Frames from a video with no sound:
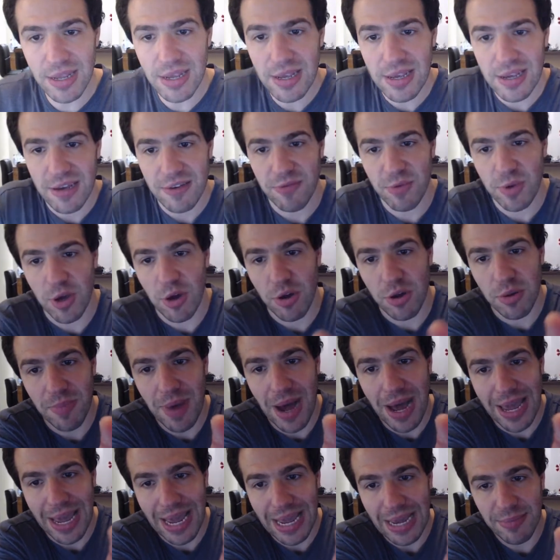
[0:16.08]
If we go to
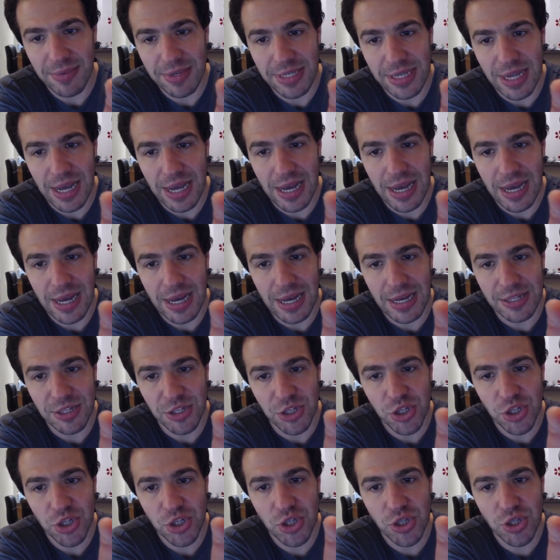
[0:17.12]
my Amazon
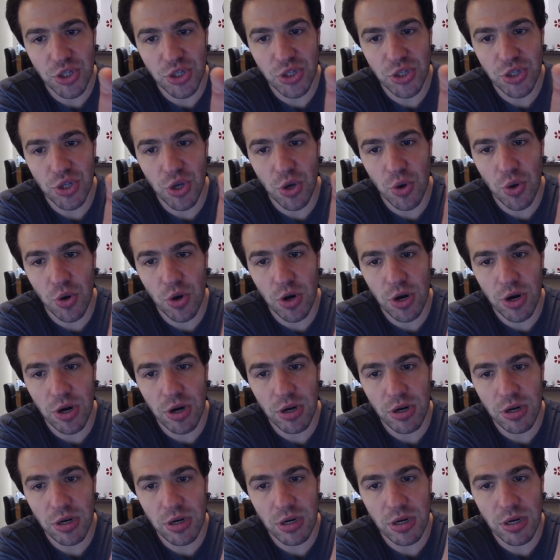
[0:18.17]

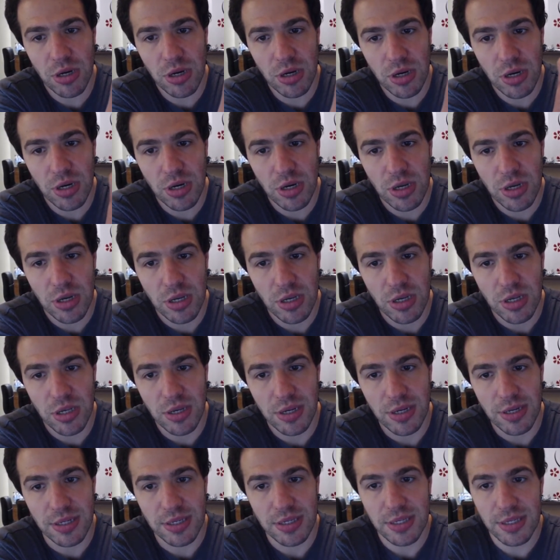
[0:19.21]
store, you
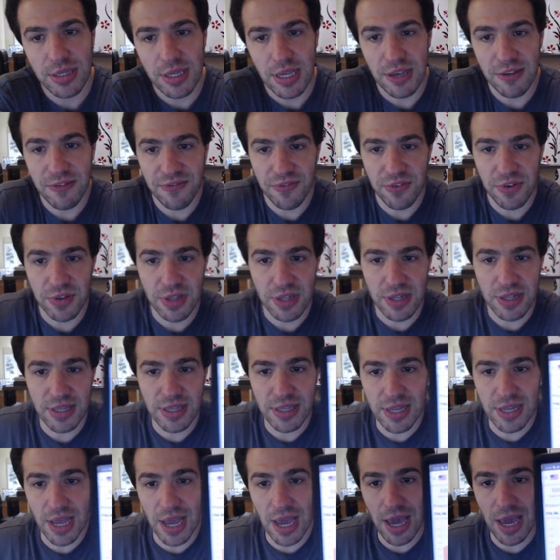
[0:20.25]
could see for the
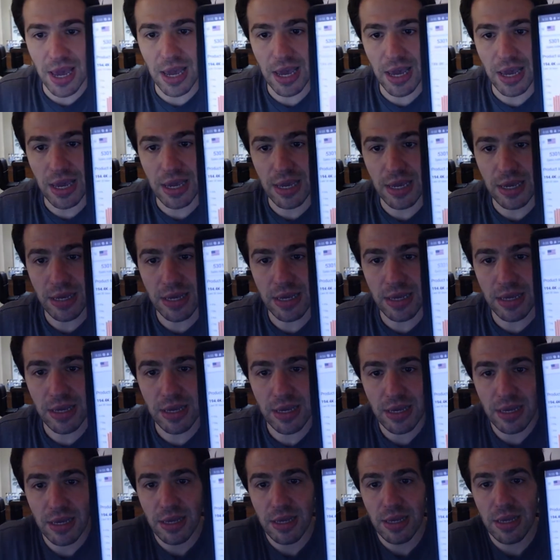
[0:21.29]
day
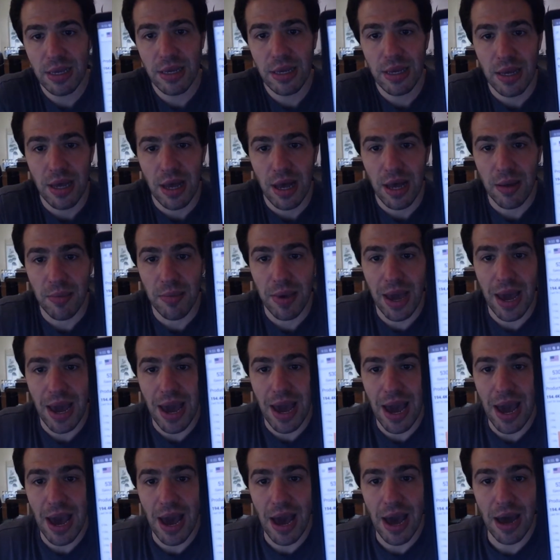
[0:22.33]
I'm
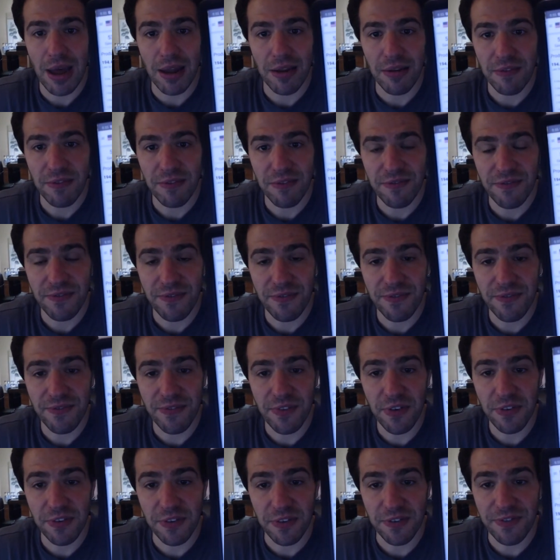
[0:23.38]
at
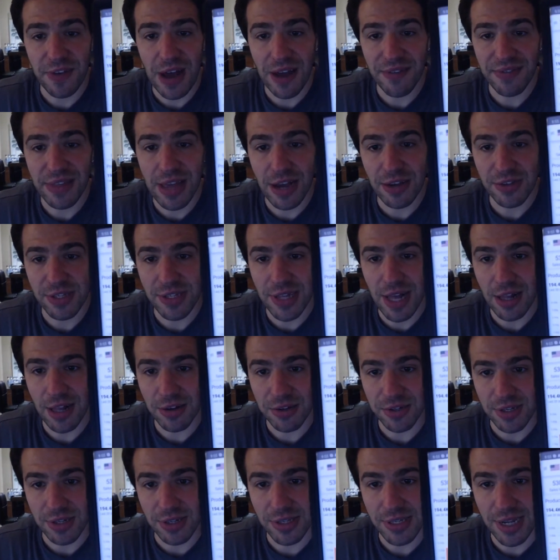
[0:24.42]
over $5,000
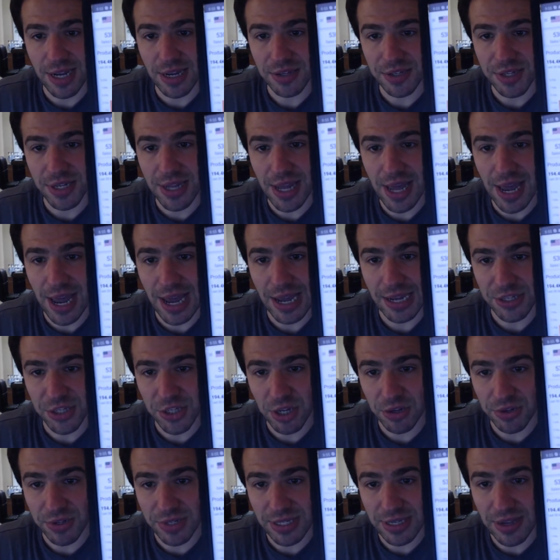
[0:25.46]
in sales a day,
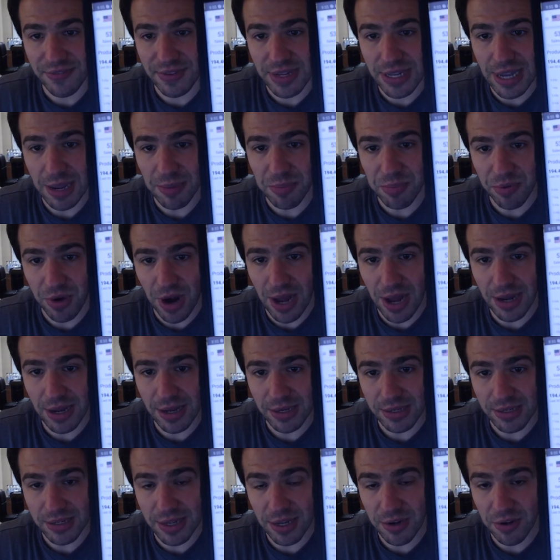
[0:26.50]
sold 78
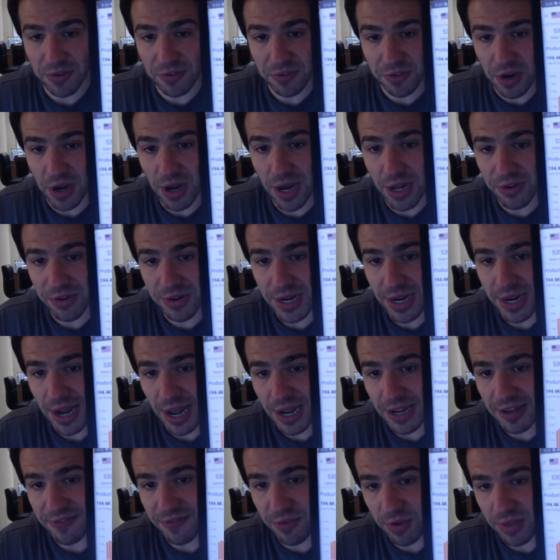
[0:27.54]
products, then over
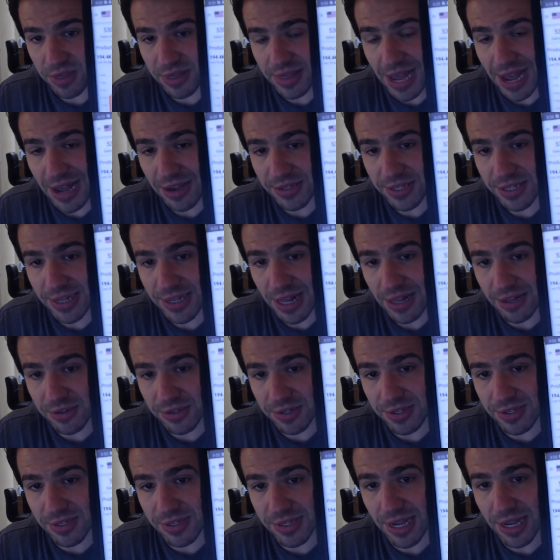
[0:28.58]
$194,000
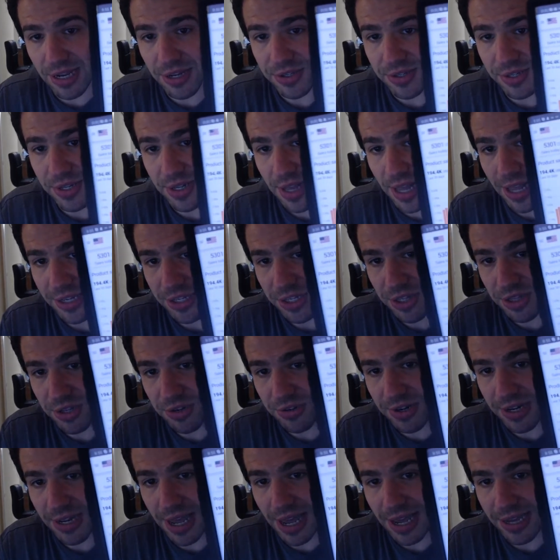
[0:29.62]
in sales in the last
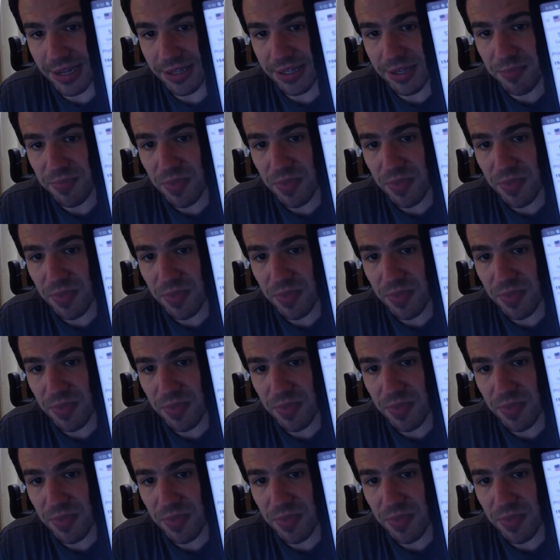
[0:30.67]
30 days.